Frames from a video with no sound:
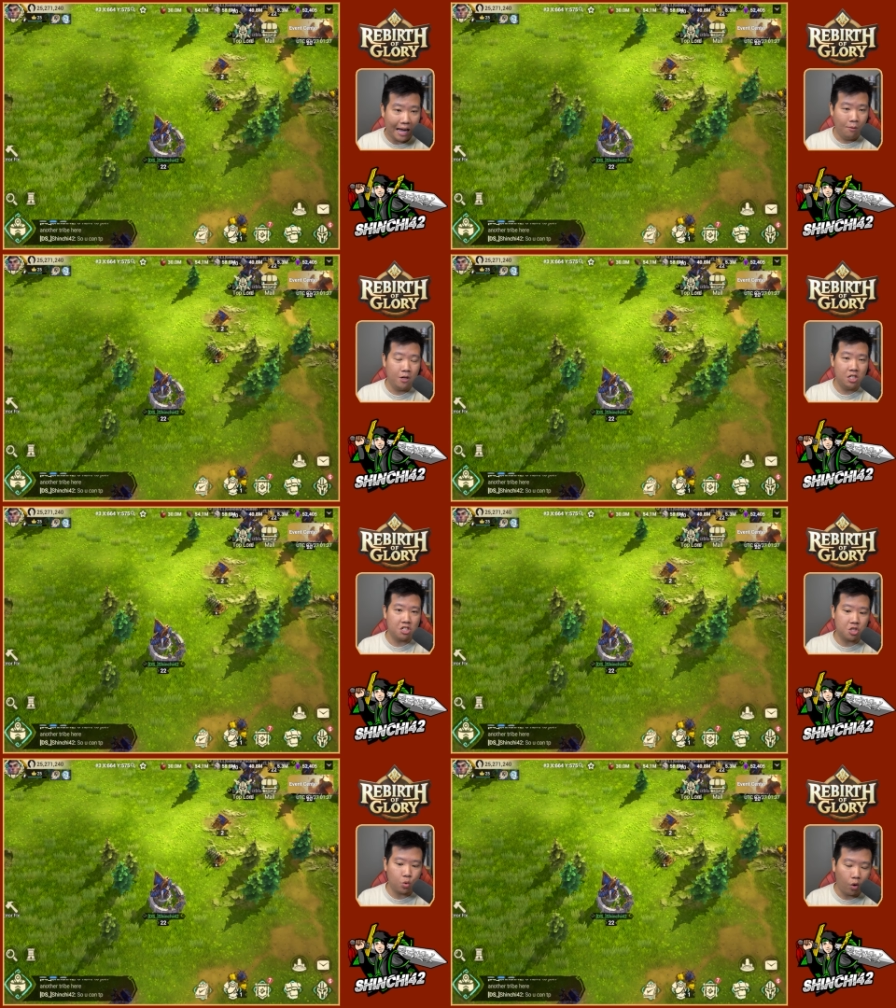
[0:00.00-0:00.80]
I would have
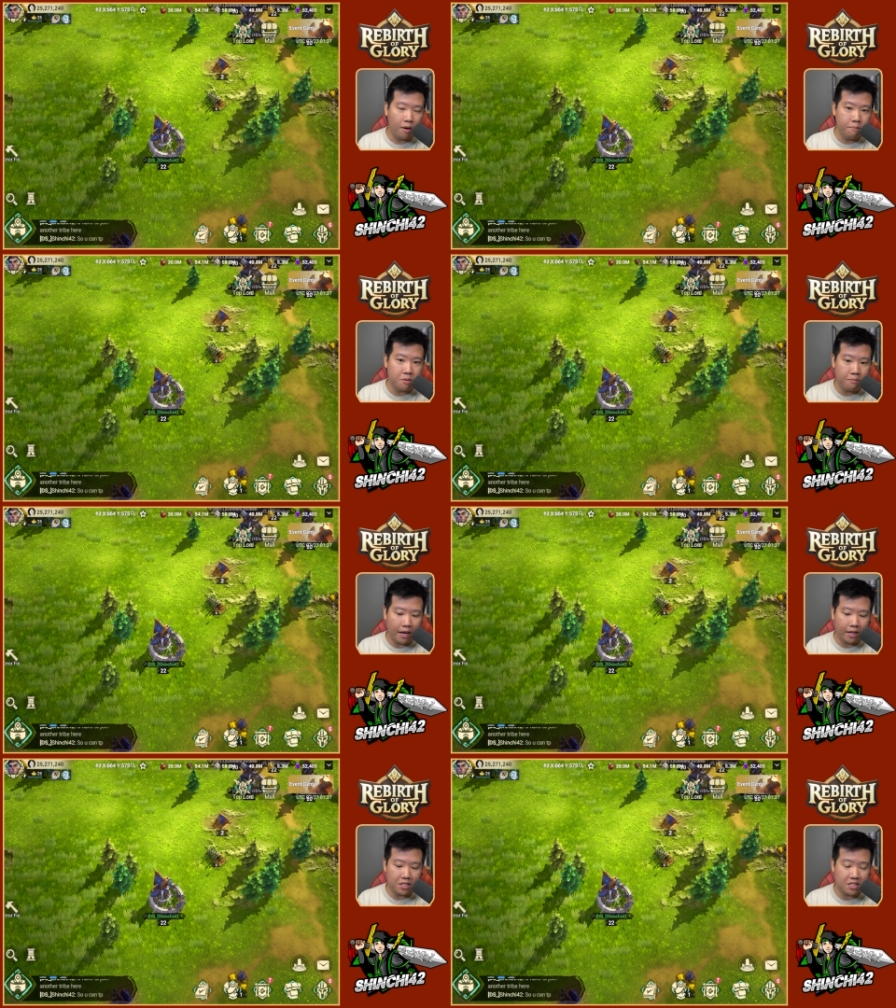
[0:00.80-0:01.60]
just swarmed
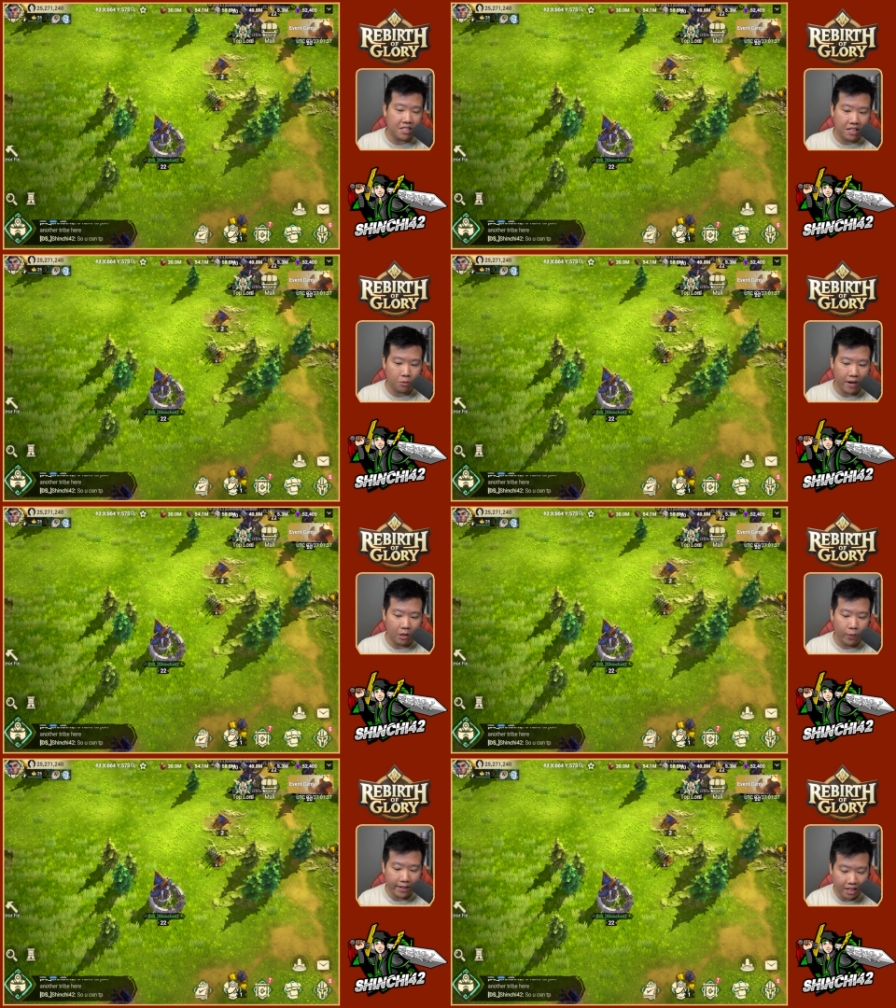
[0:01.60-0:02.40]
my city right
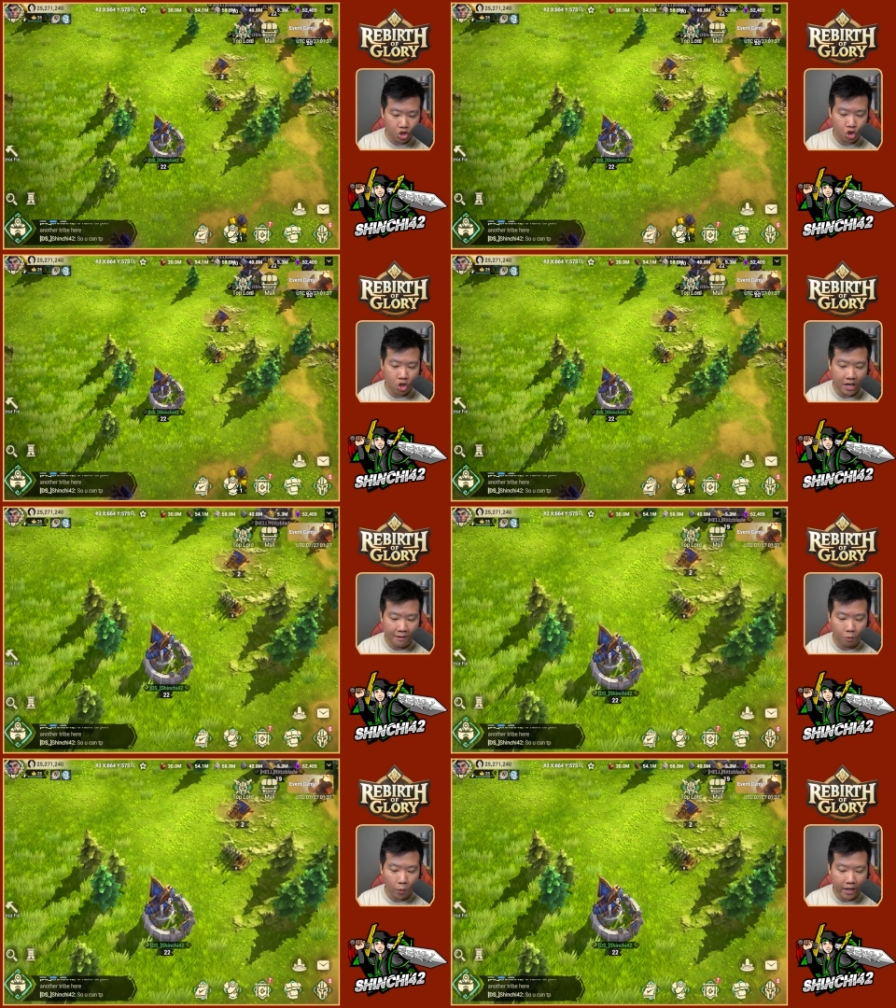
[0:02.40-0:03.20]
away. They shouldn't
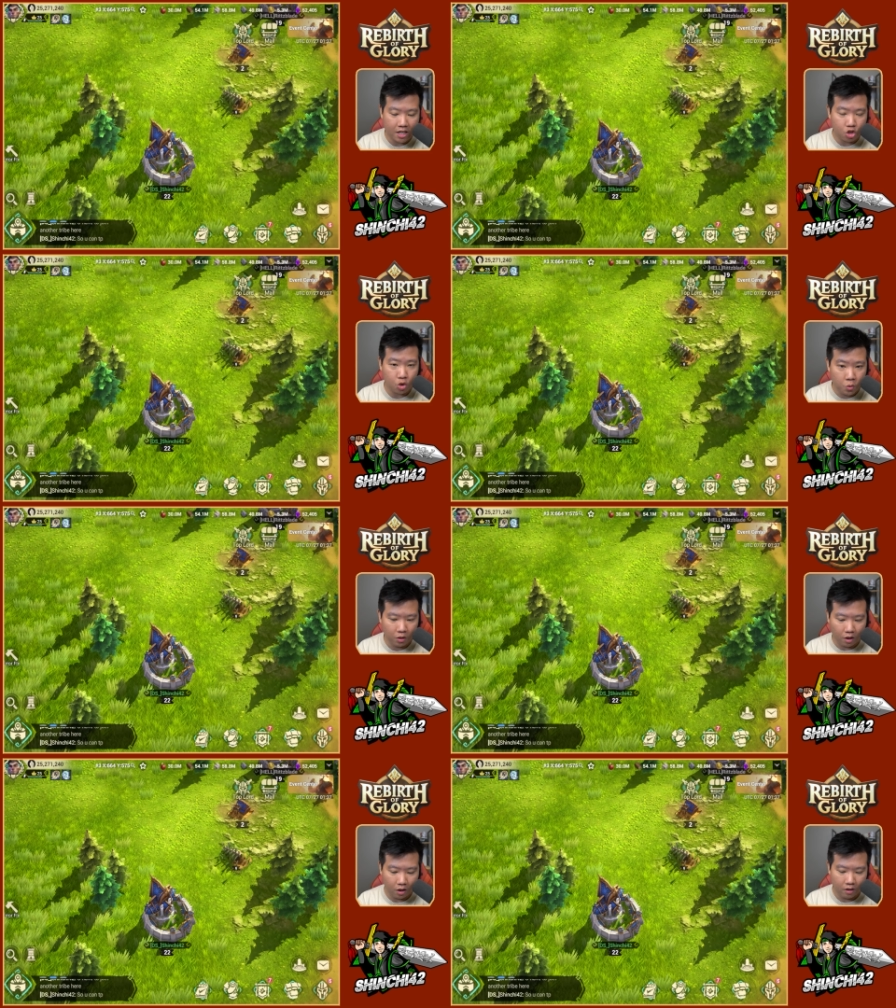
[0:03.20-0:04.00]
have waited too
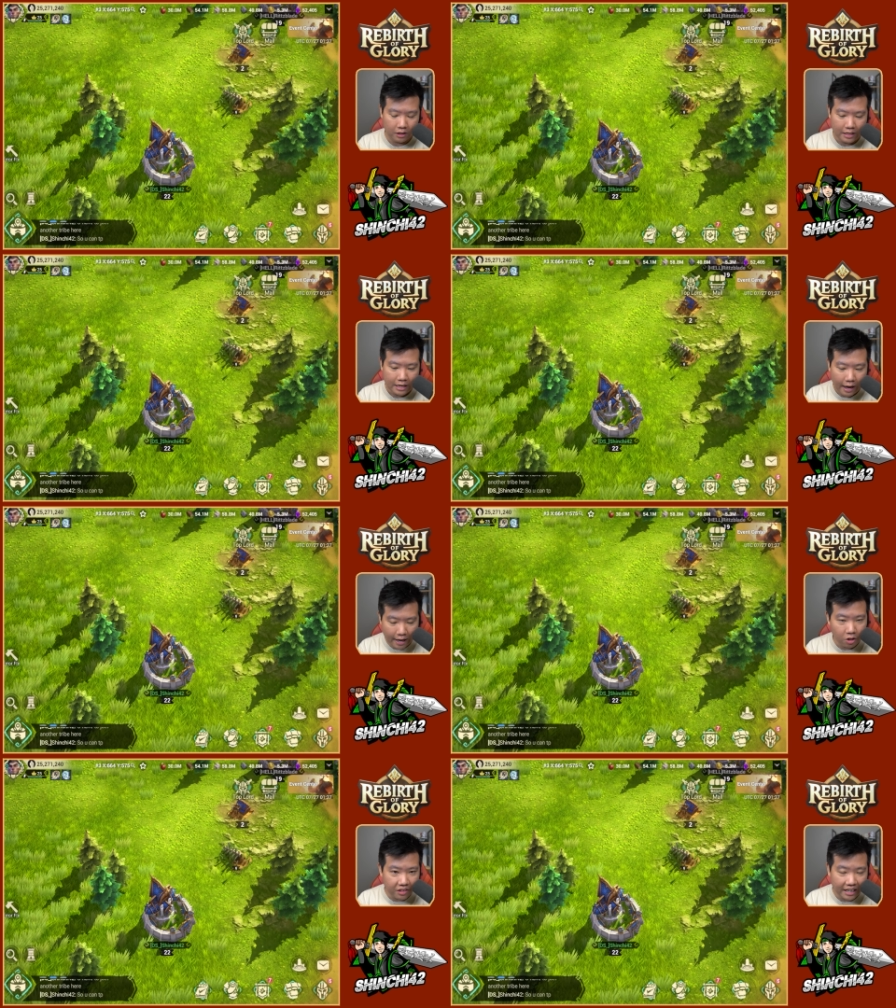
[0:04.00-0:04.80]
long.
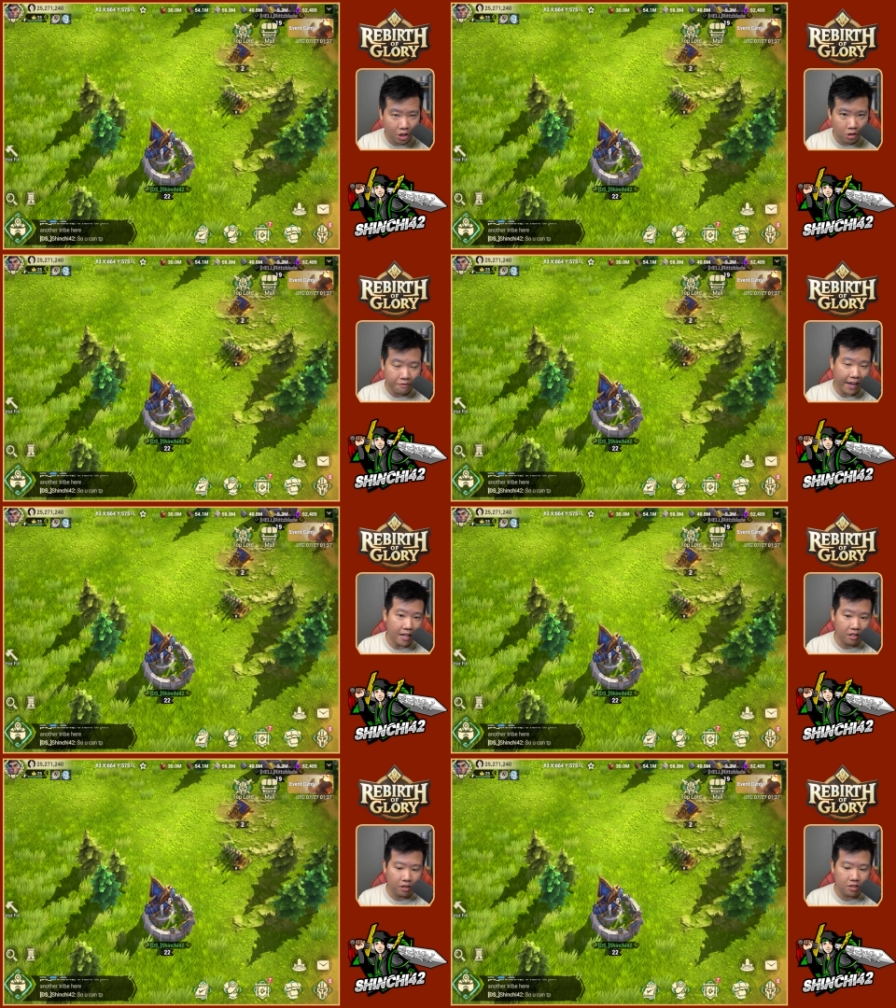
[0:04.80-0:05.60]
I don't think I could have
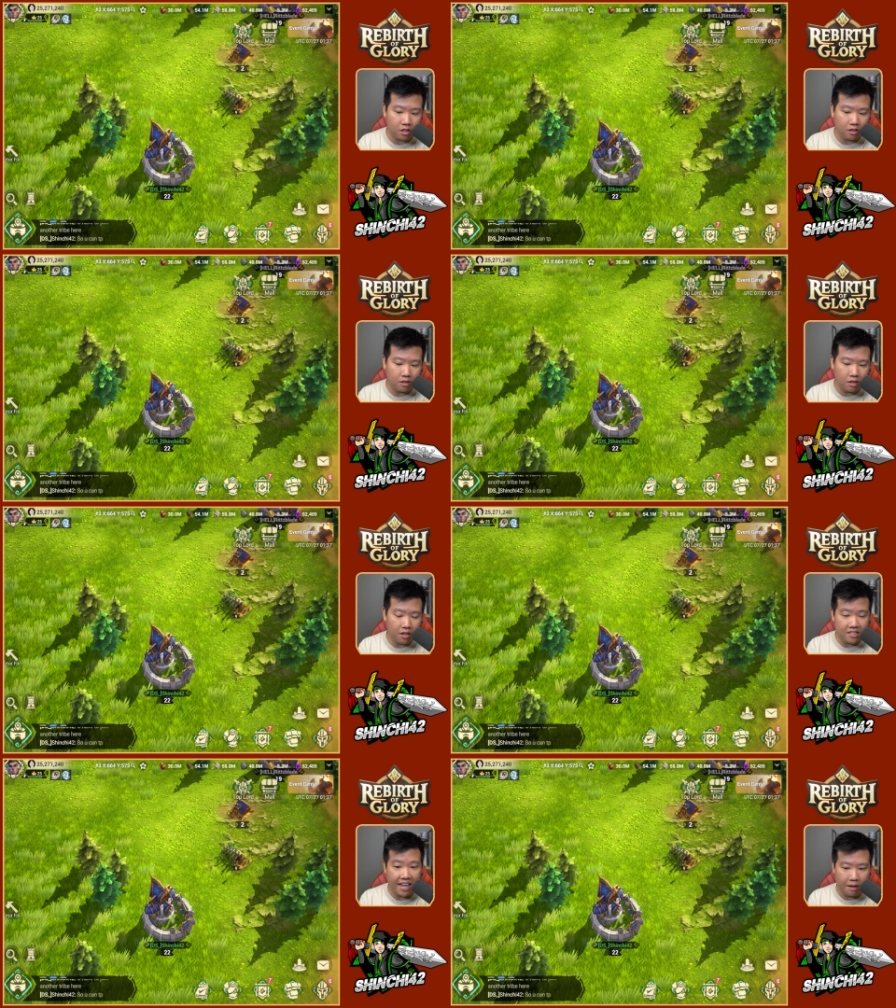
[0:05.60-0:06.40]
handled
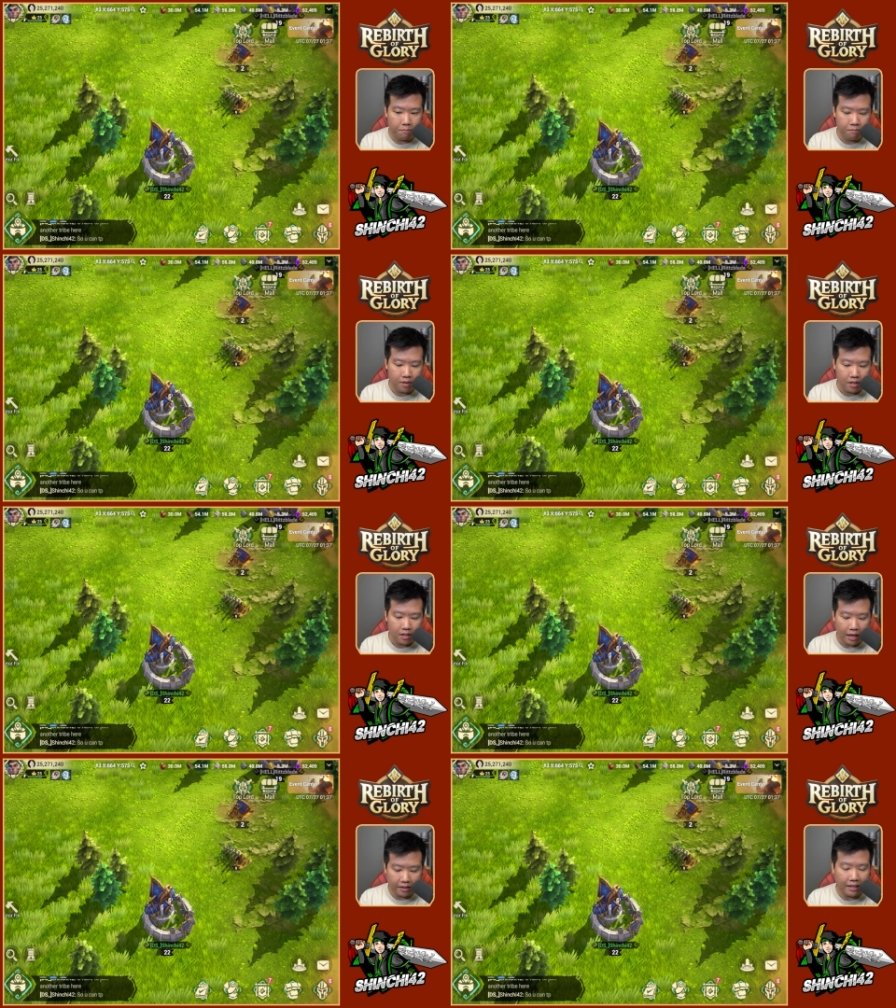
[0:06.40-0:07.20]
them.
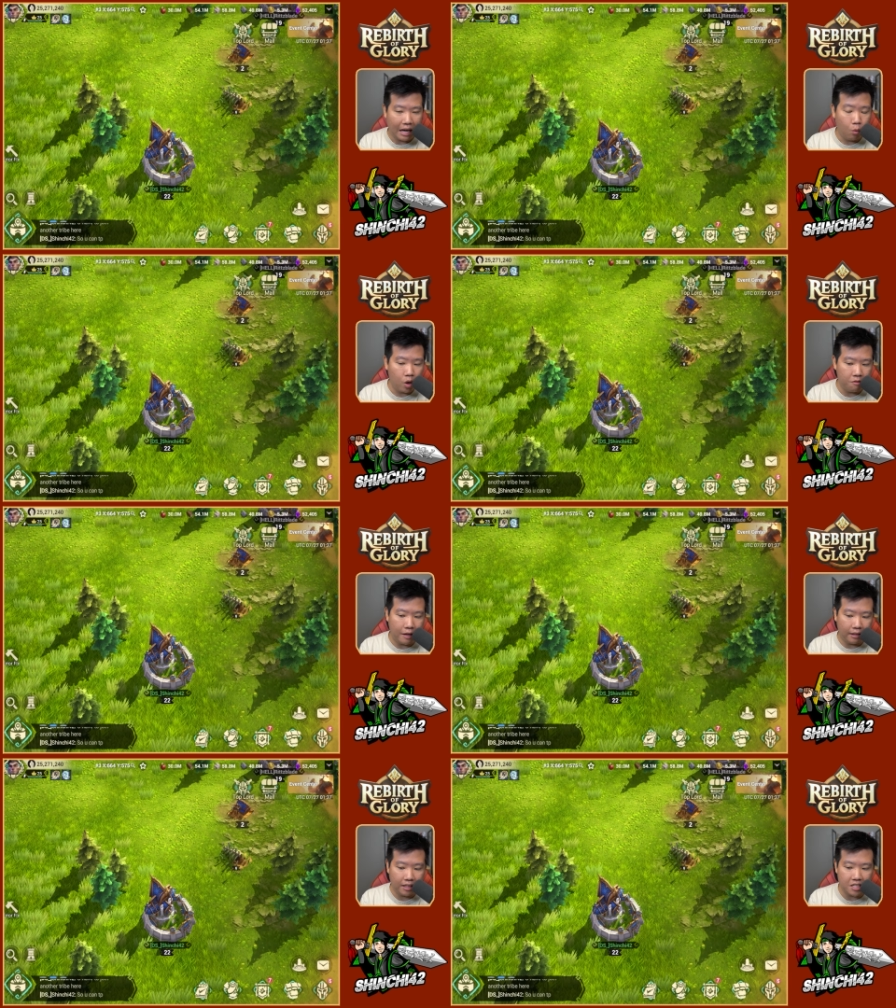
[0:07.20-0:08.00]
I think I would have
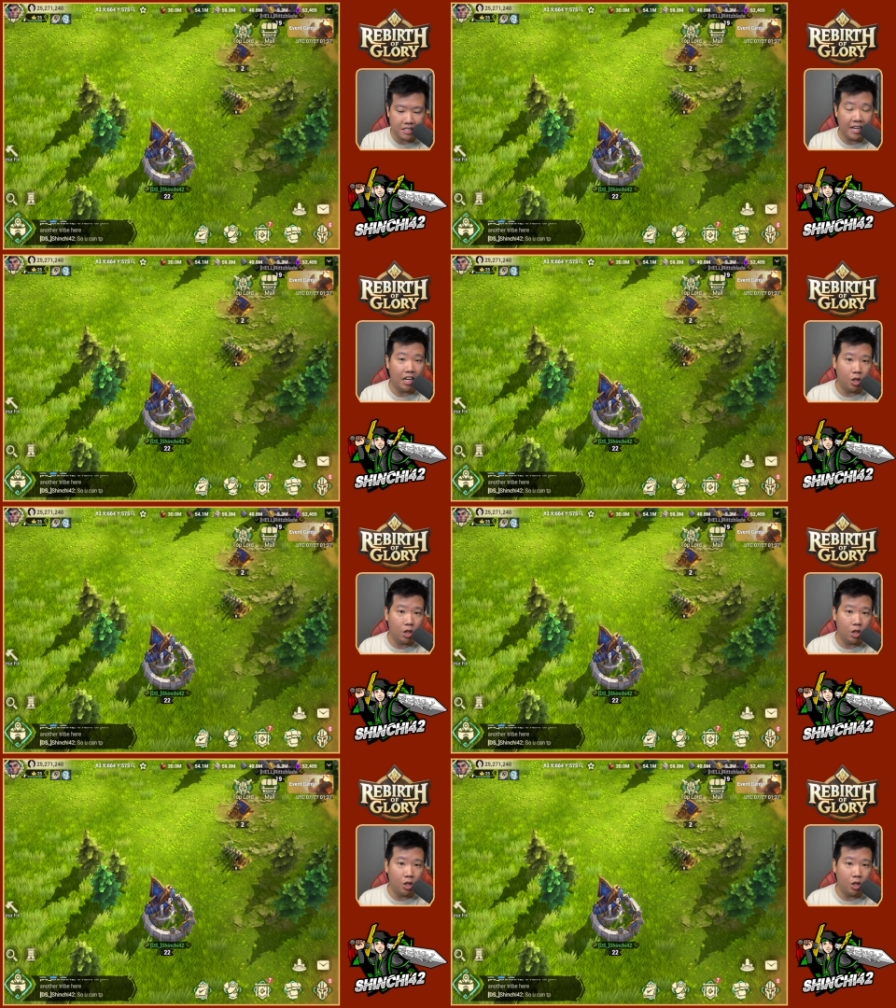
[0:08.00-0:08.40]
at least get